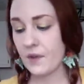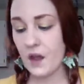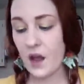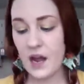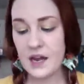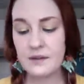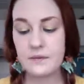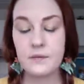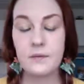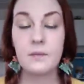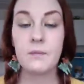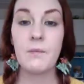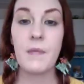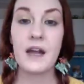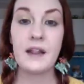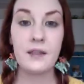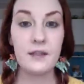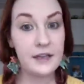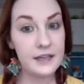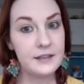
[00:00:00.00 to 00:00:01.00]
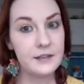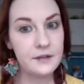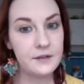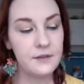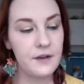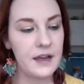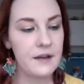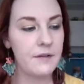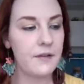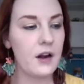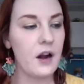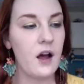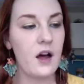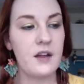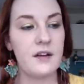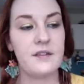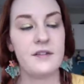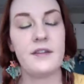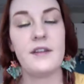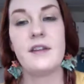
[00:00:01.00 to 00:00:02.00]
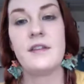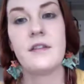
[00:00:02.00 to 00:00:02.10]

I my least favorite, honestly,